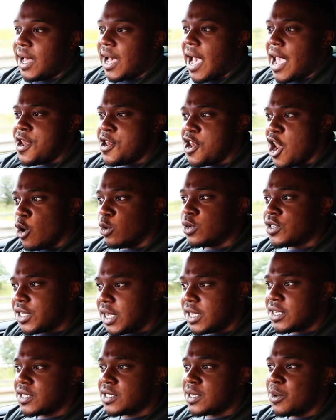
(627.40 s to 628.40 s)
I
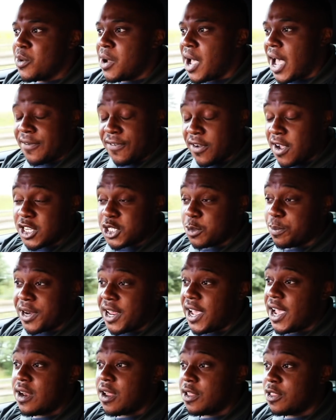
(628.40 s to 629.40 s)
noticed, I forgot to put
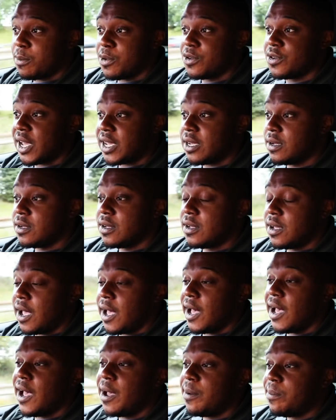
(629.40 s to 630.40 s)
it in on the Monday,
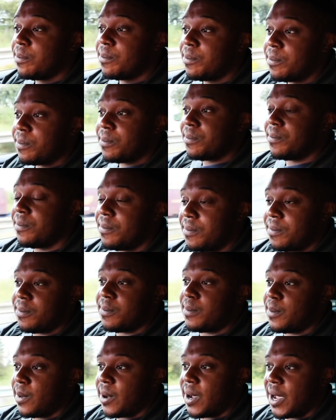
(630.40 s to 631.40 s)

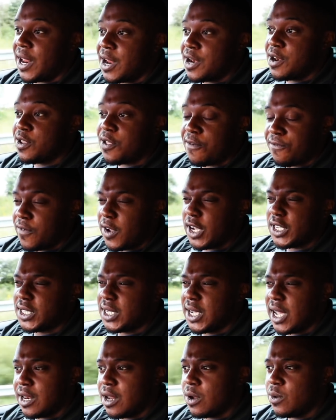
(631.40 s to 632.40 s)
and then the first
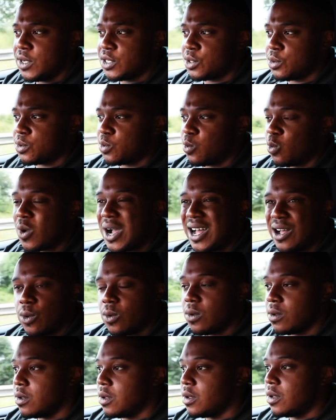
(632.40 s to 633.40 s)
thing I noticed was,
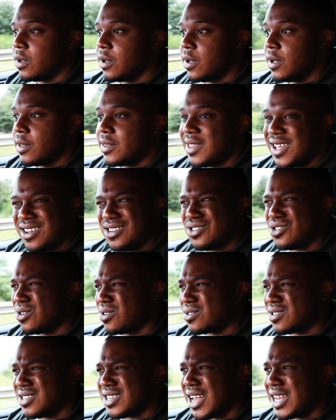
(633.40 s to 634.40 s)
wow, that
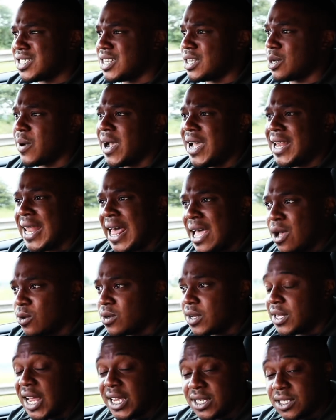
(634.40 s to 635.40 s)
exhaust is actually quite
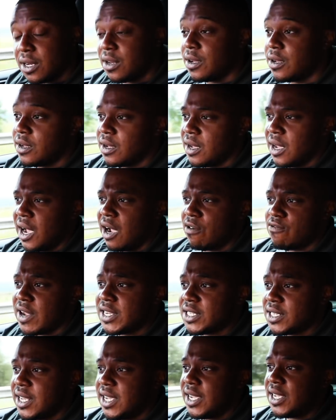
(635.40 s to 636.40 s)
loud, and that's on a
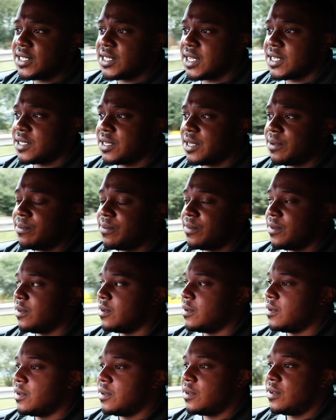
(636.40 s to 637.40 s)
resonating system.
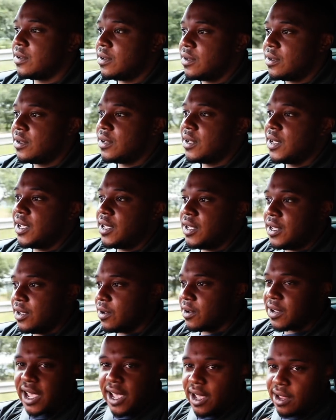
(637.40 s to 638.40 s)

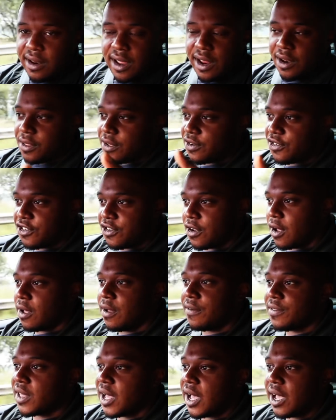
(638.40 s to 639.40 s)
You'll get another shot
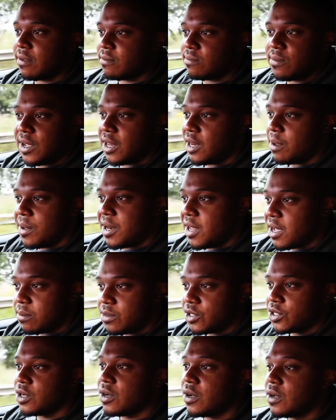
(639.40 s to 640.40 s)
of that in a minute, I'm
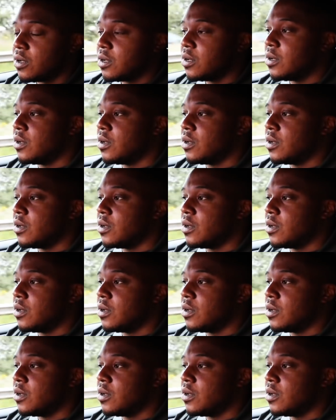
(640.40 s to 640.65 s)
sure.